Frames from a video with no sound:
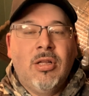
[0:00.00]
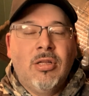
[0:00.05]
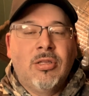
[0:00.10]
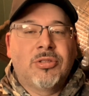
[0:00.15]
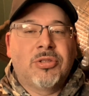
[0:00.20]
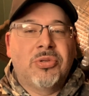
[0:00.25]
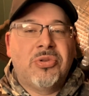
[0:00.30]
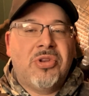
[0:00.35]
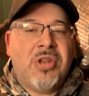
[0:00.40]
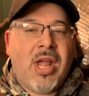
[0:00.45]

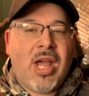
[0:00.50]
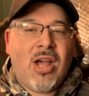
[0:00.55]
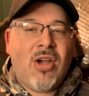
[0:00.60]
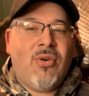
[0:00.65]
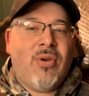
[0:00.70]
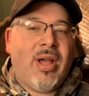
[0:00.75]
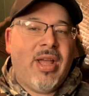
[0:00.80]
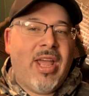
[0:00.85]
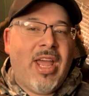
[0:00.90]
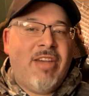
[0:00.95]
So
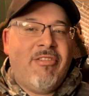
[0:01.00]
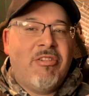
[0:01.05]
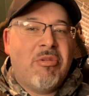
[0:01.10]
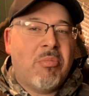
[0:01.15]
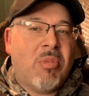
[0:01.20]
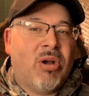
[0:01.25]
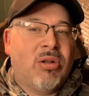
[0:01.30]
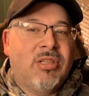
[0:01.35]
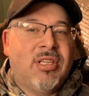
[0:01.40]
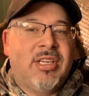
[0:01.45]
now I have it
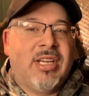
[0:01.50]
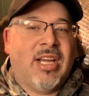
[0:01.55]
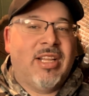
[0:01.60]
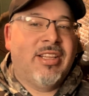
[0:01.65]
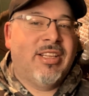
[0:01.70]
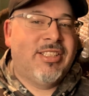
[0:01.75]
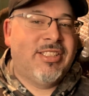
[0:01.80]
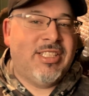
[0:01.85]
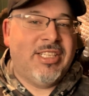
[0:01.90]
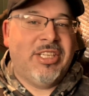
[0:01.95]
mounted on
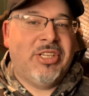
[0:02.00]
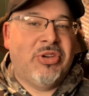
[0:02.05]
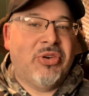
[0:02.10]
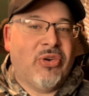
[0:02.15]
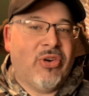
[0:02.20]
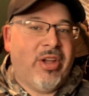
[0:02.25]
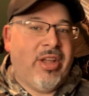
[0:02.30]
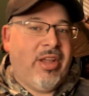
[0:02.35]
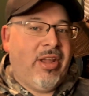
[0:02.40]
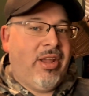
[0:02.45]
the decoy,